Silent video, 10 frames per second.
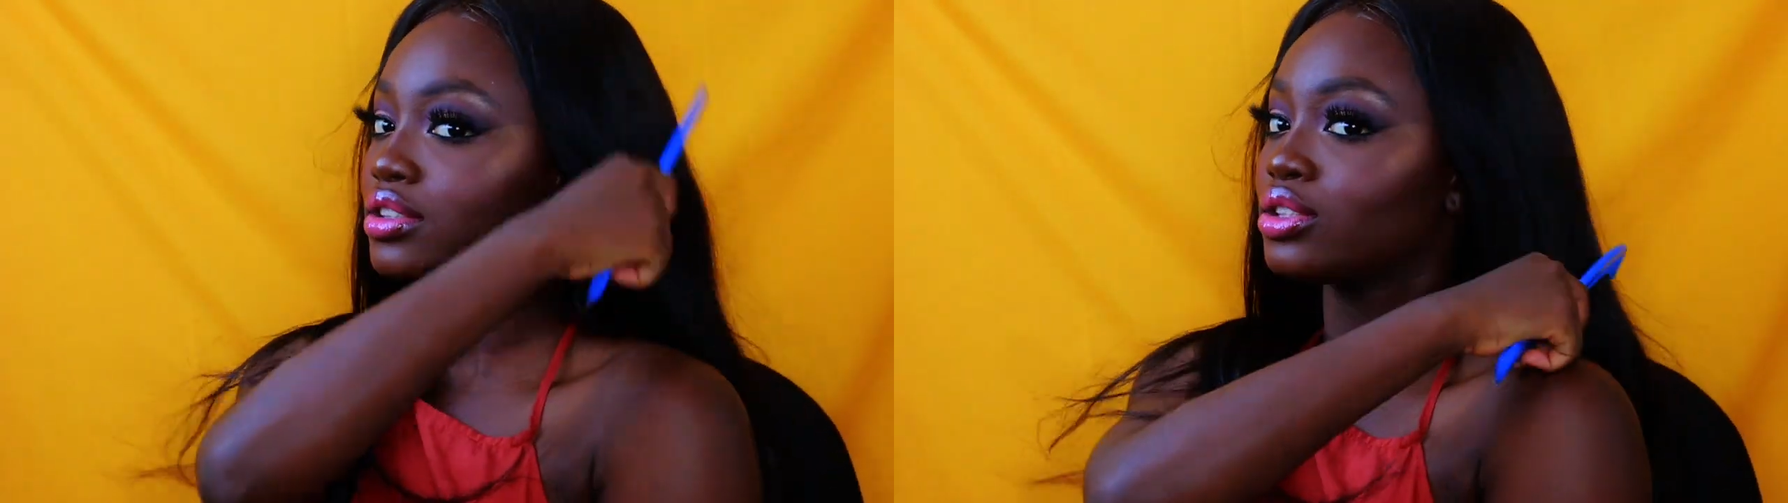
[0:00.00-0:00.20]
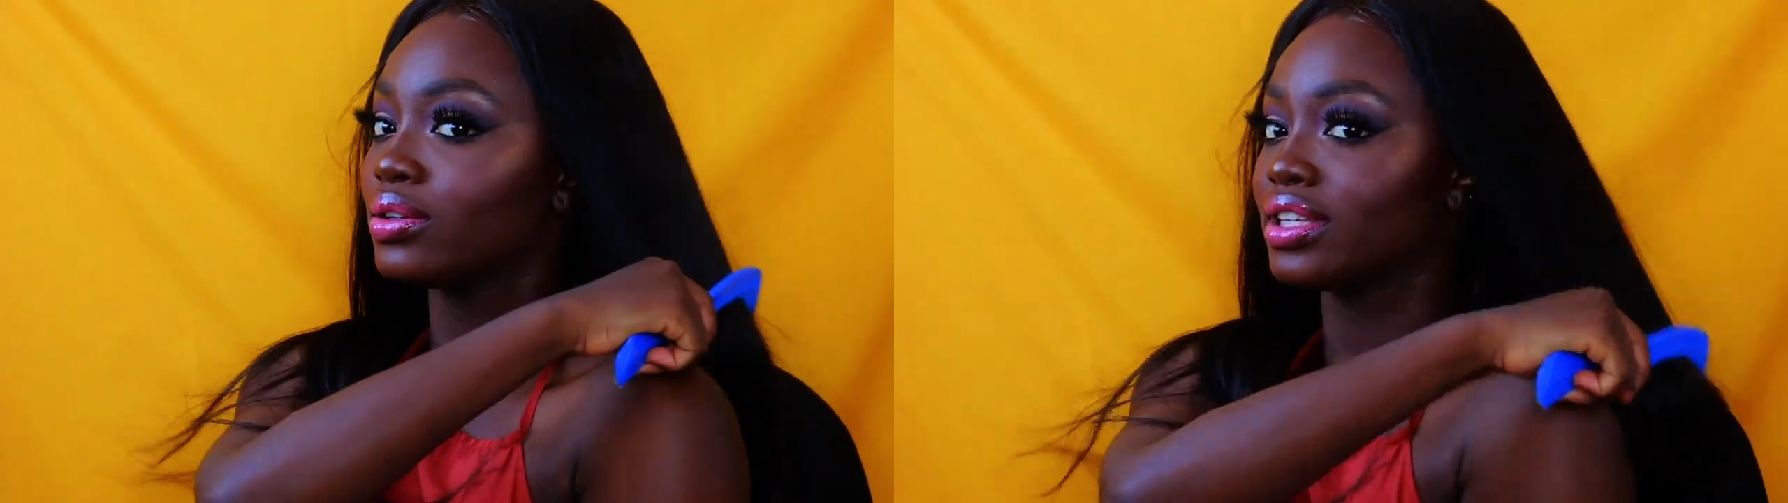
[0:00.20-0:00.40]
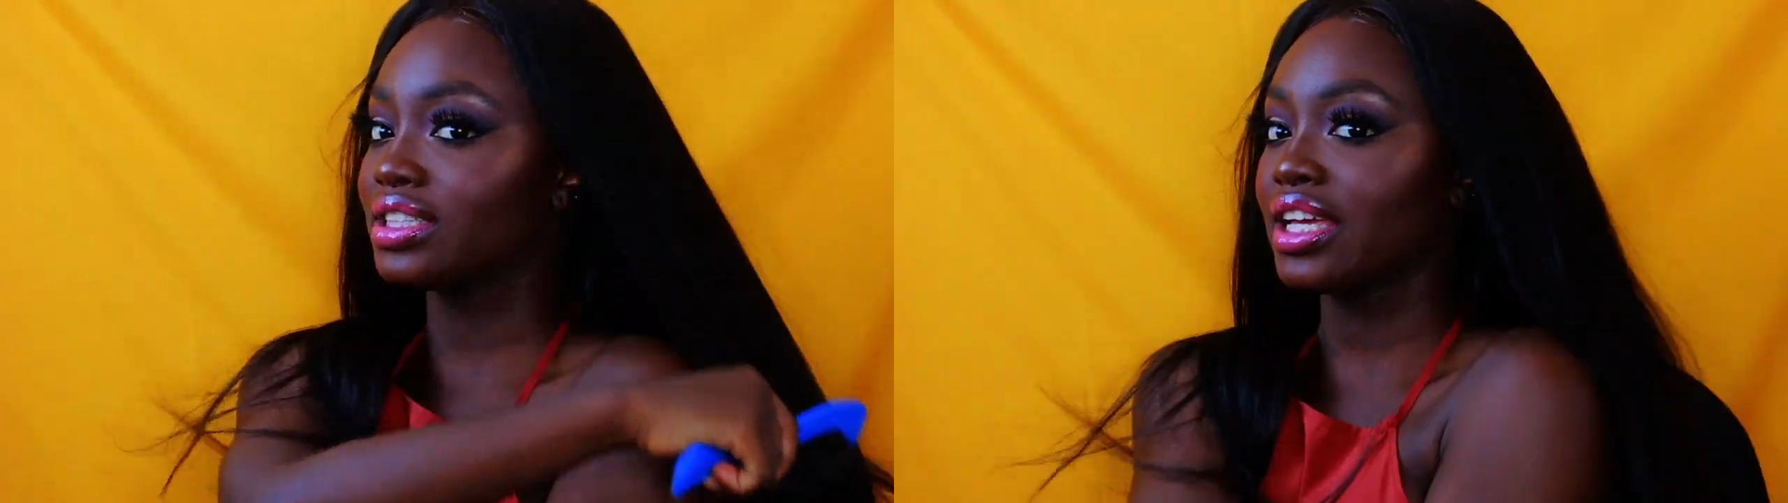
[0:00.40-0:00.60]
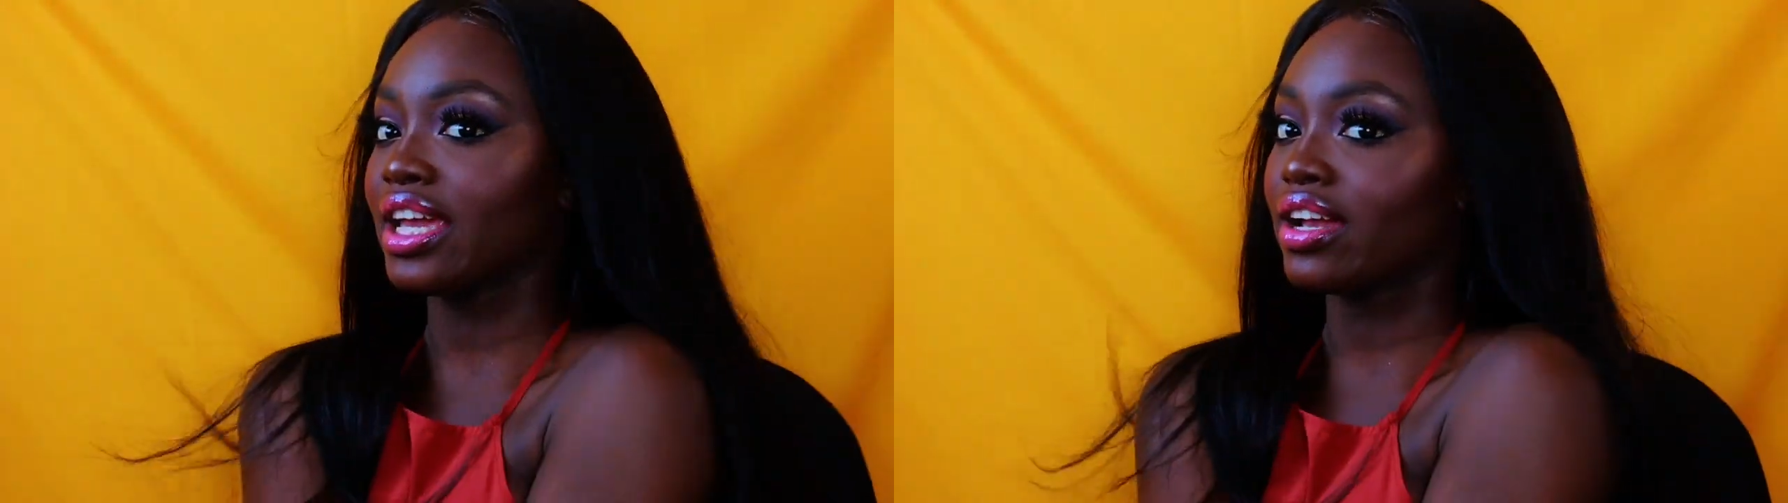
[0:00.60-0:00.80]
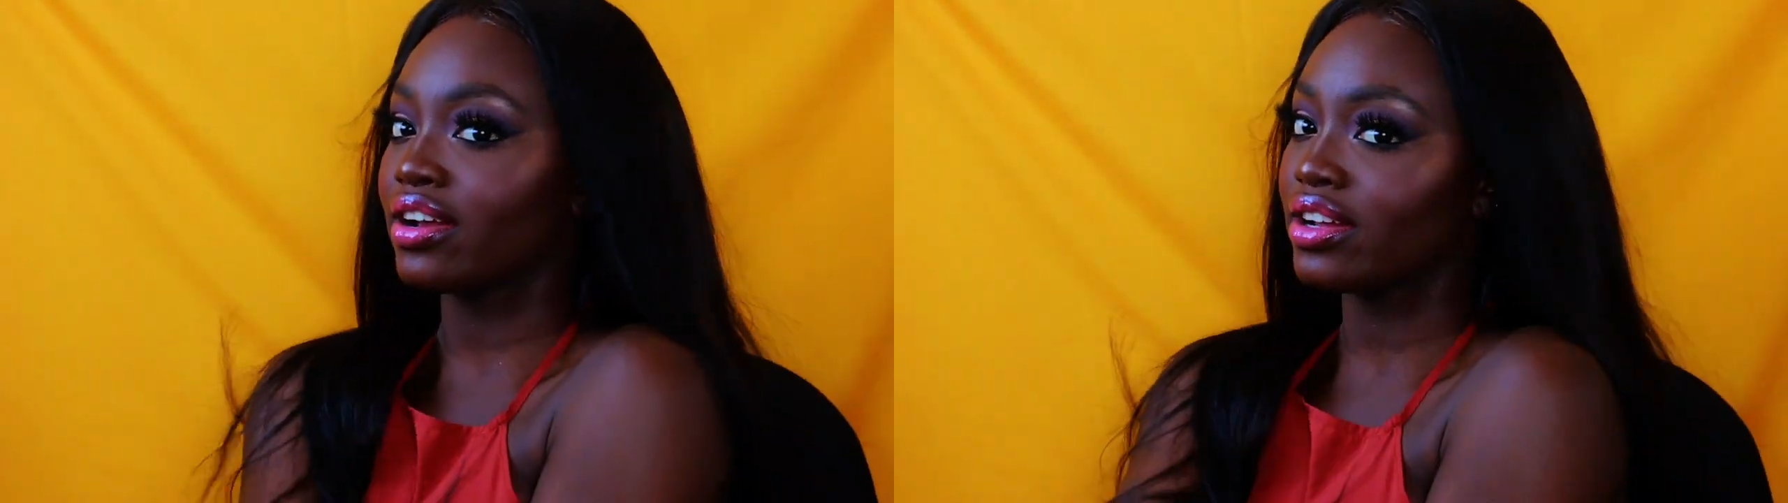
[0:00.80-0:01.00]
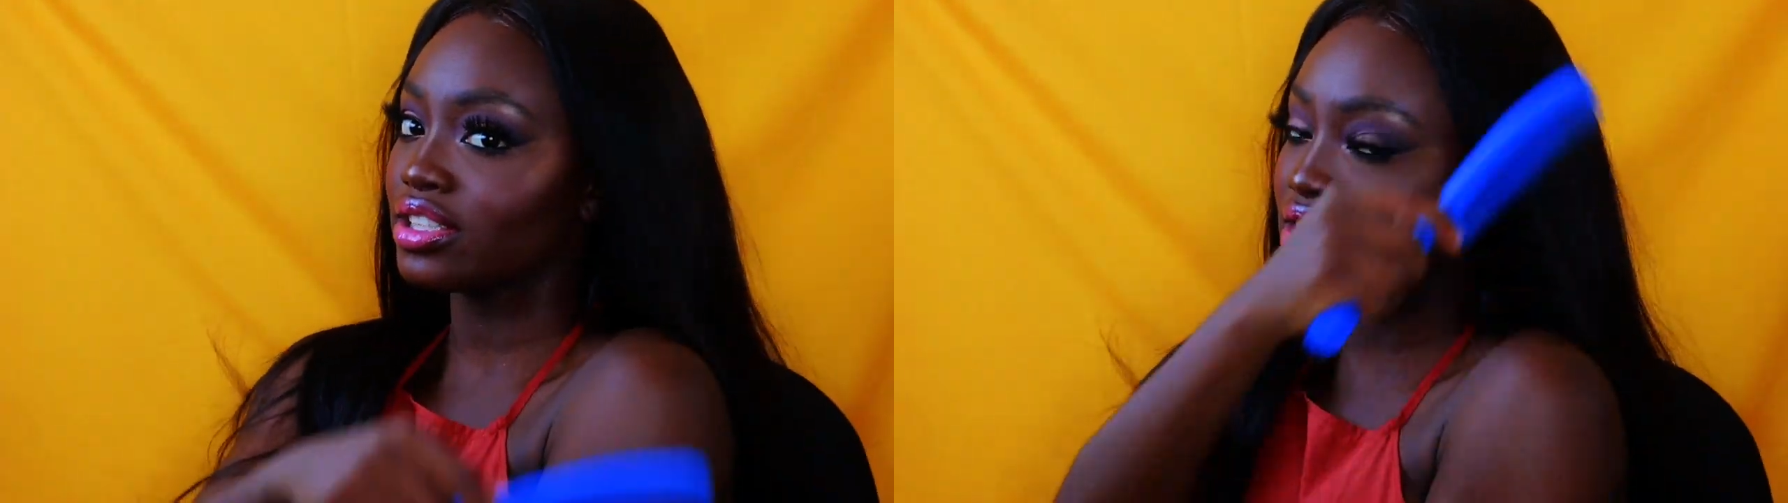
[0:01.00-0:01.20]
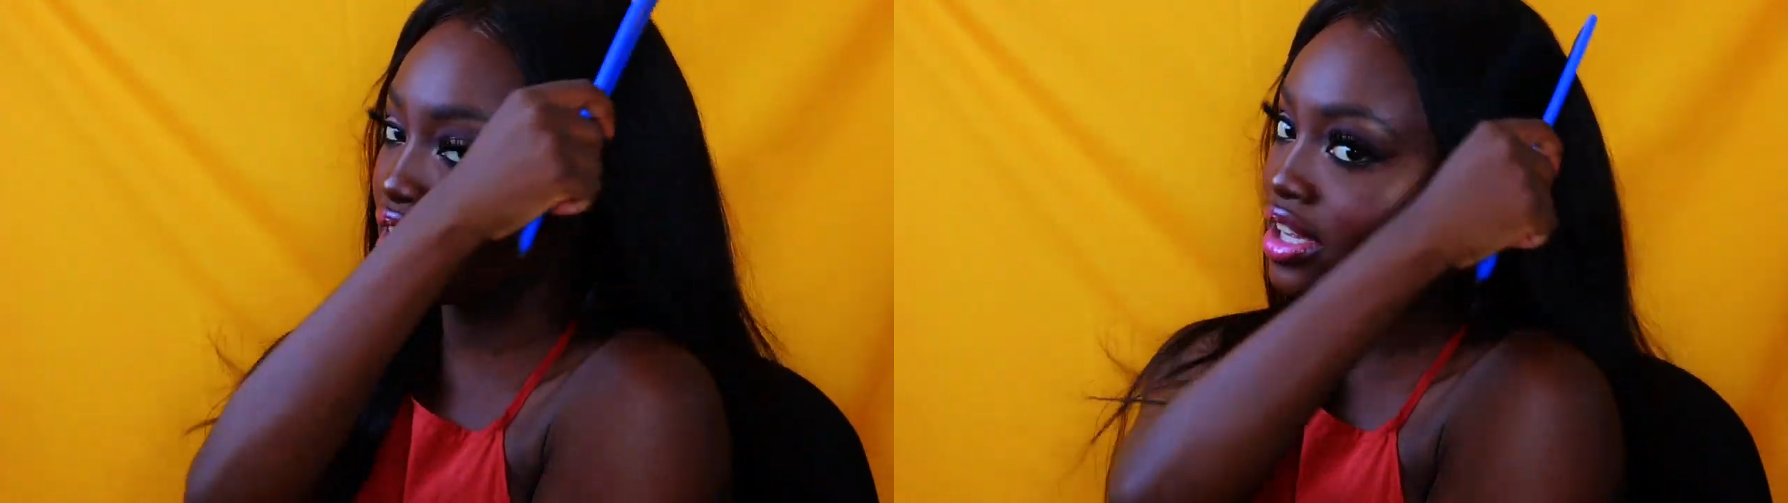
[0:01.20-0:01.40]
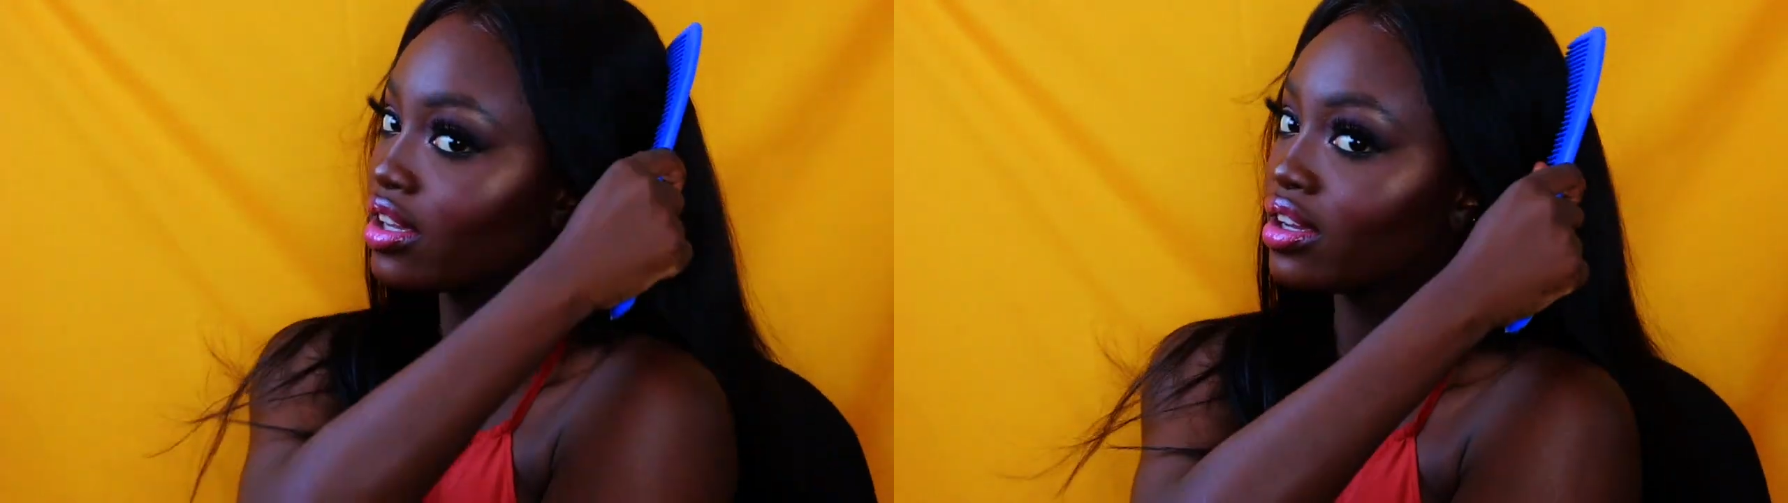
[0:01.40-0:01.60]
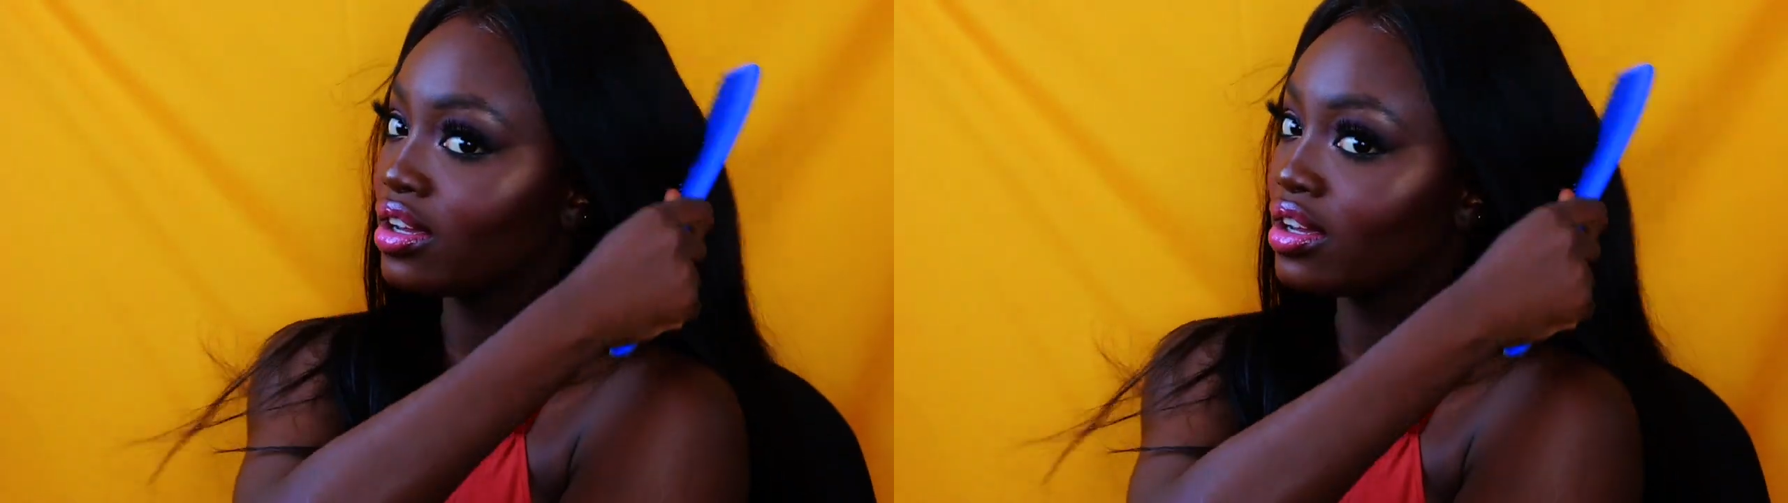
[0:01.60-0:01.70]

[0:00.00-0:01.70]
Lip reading: So this hair is like,